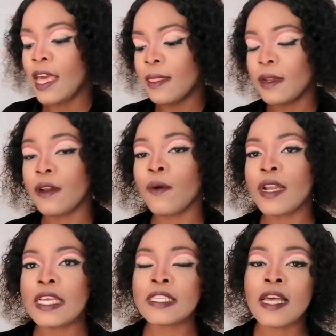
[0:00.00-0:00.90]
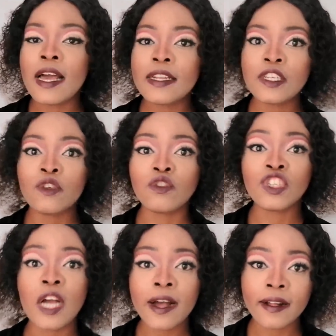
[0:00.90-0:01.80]
The other one is having your
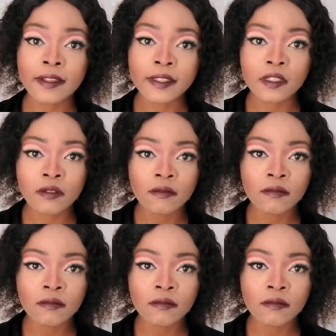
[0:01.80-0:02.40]
child.